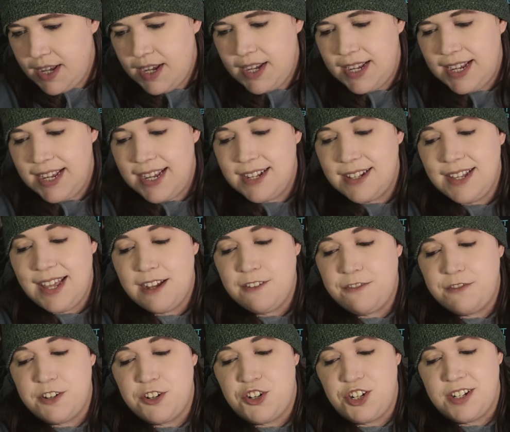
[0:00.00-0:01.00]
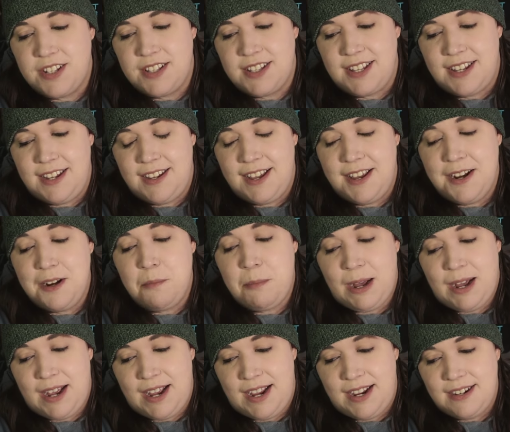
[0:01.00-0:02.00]
It left Jin Ling in a
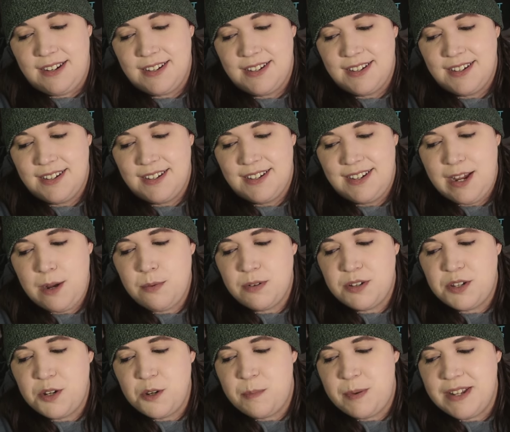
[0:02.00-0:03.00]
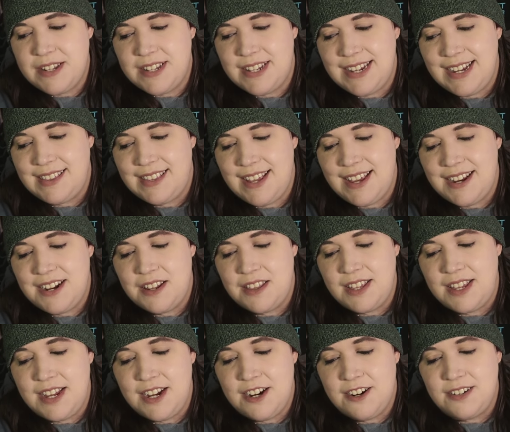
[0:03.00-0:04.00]
bind. He was too busy at the end of
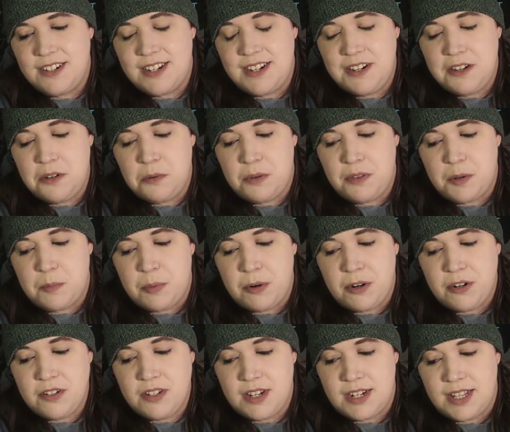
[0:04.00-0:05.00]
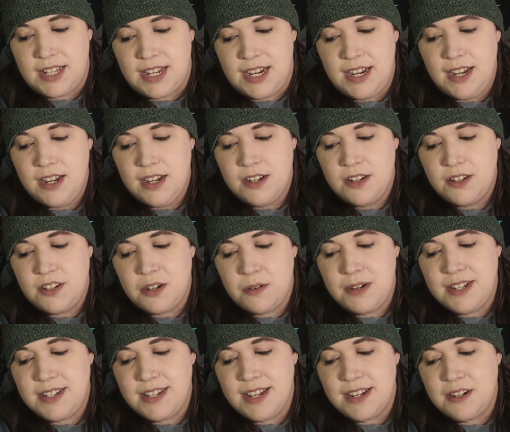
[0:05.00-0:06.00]
the year to deal with it personally, so
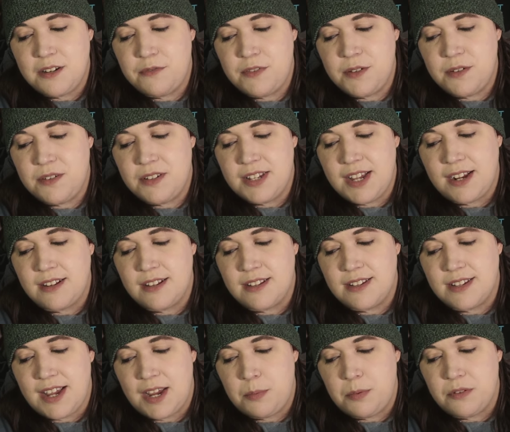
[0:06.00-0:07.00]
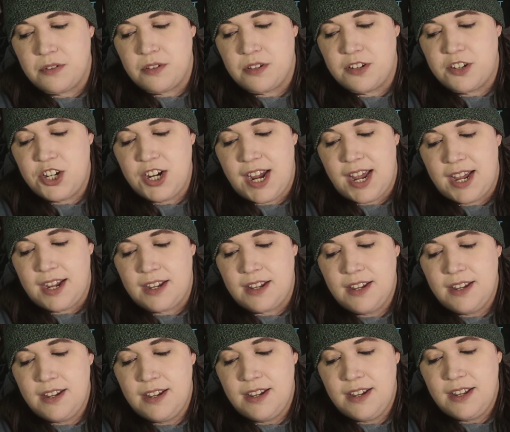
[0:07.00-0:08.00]
he sent a few sect disciples to check.
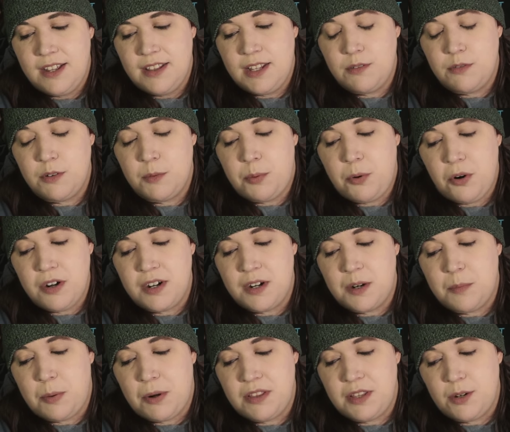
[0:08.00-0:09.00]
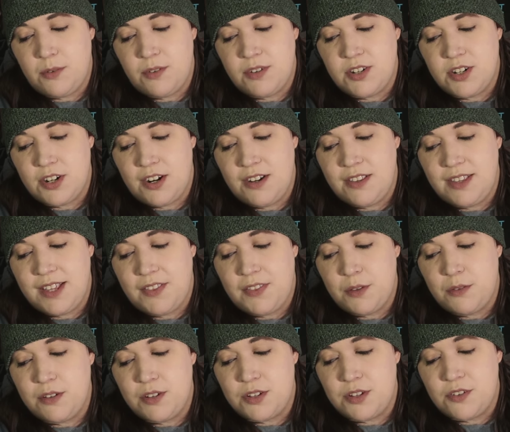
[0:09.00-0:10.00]
They reported upon their return that
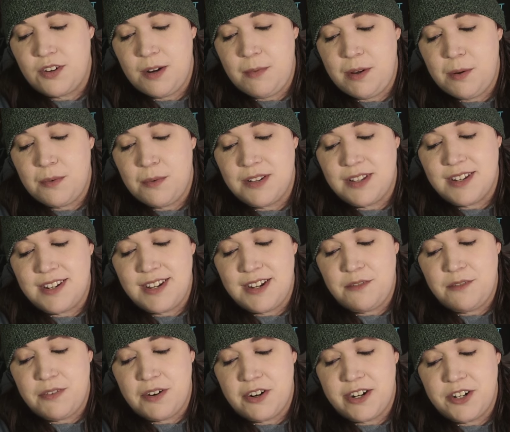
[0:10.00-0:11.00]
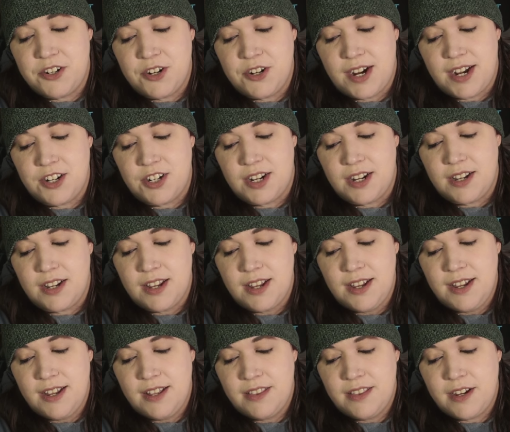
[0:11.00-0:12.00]
though the screaming was indeed very tragic,
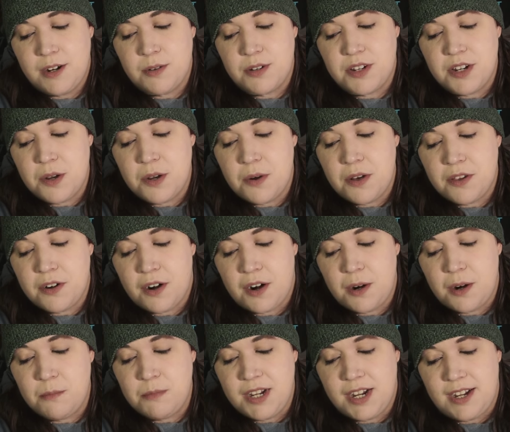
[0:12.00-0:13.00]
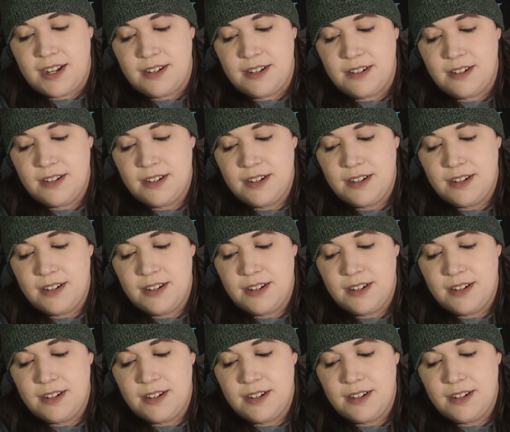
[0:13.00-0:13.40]
there was no other harm done.